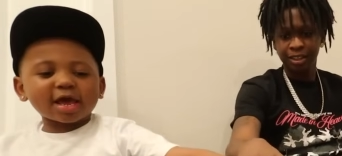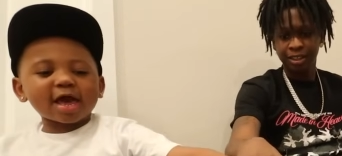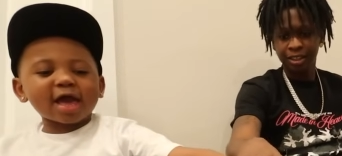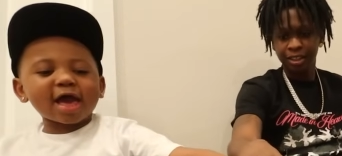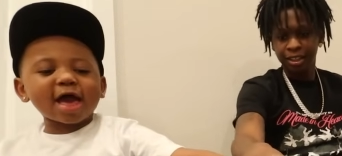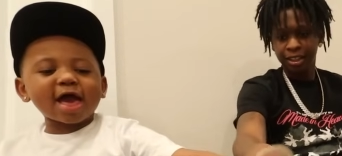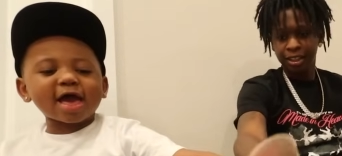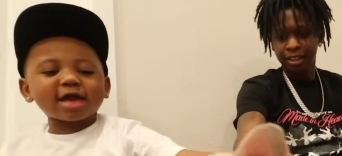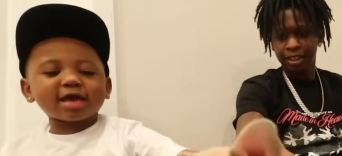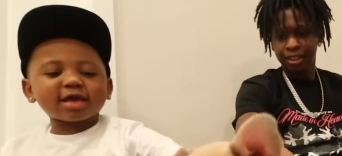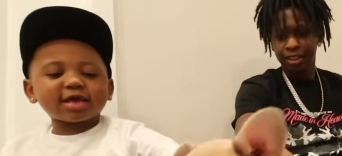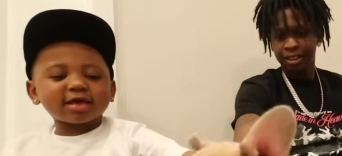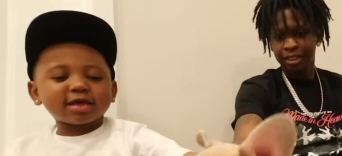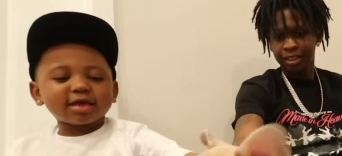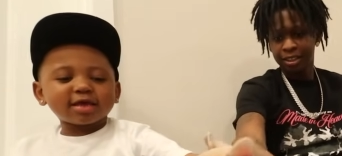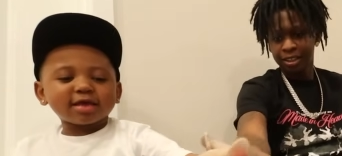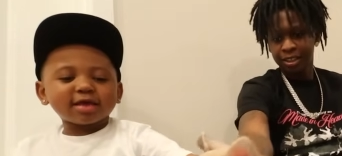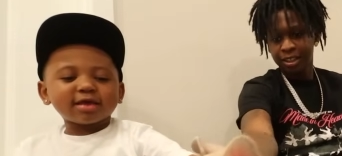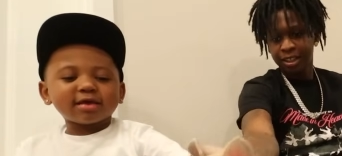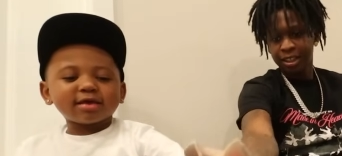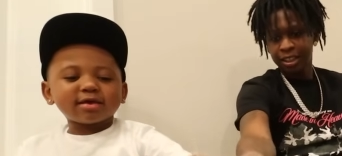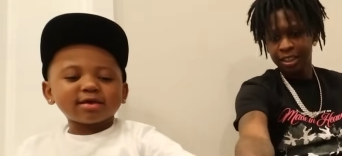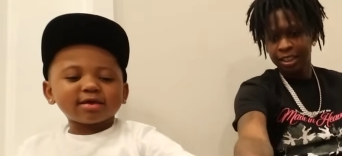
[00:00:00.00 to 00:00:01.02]
Speaker 1: Hey.
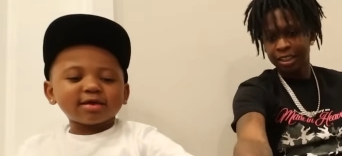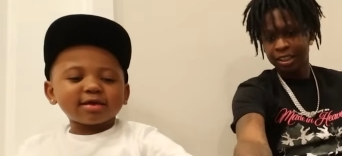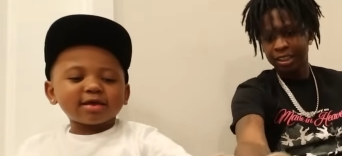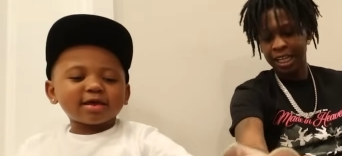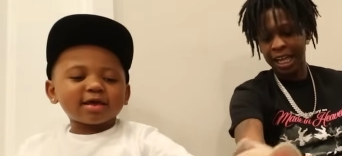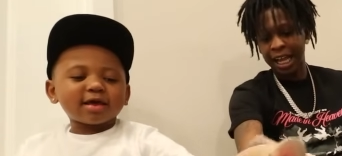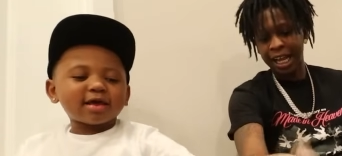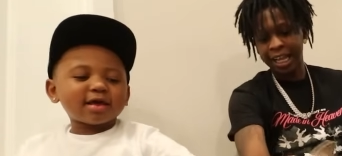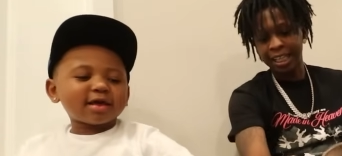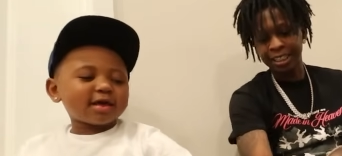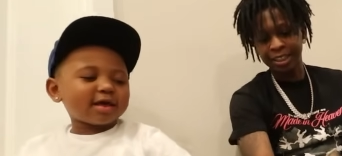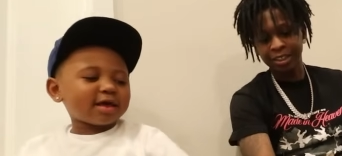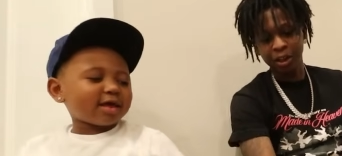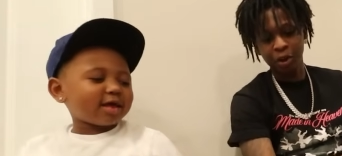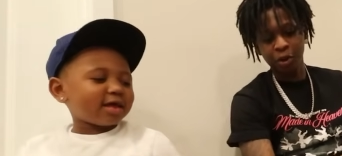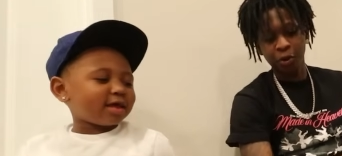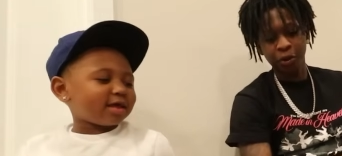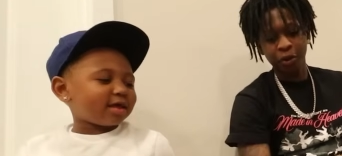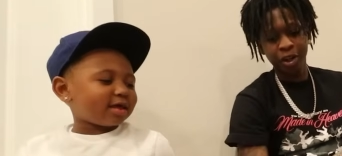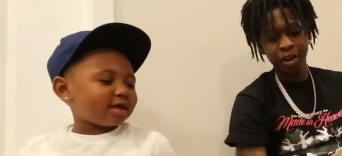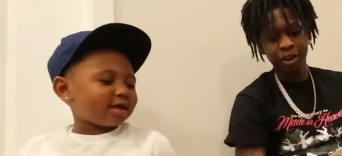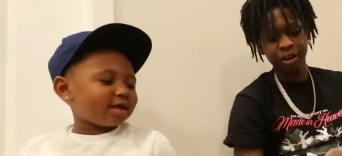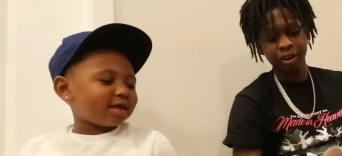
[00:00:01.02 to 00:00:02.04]
It's
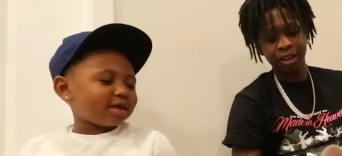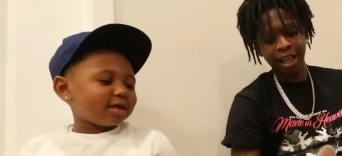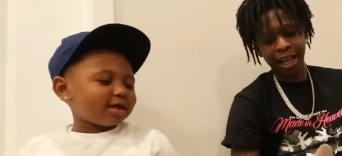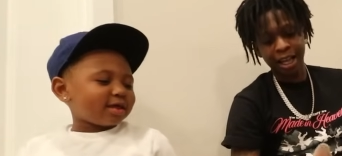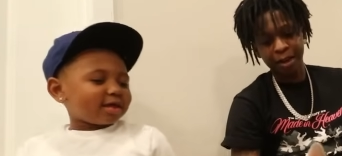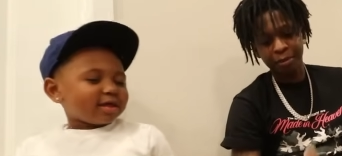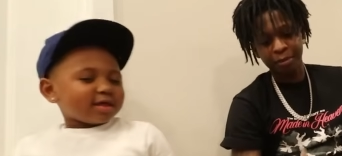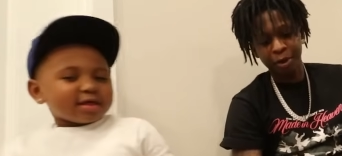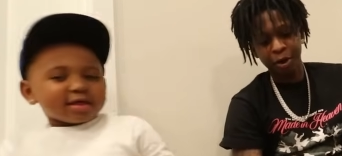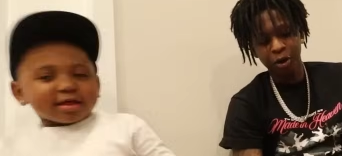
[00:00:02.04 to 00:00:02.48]
so weird, like,